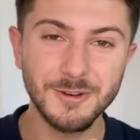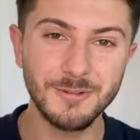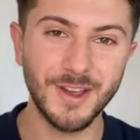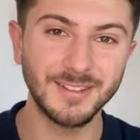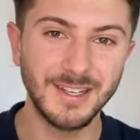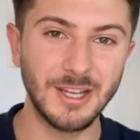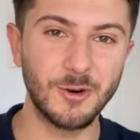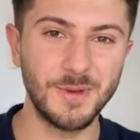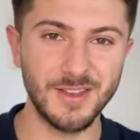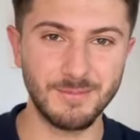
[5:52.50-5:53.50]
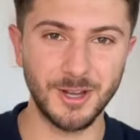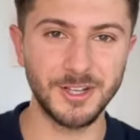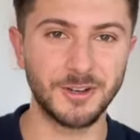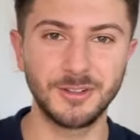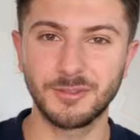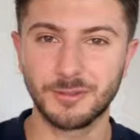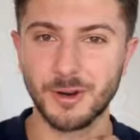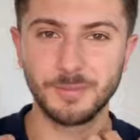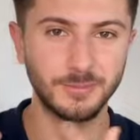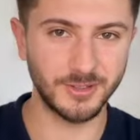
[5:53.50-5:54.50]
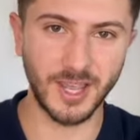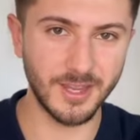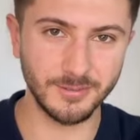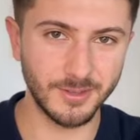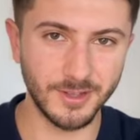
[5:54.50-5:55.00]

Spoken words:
you invest a little bit of money on from, say,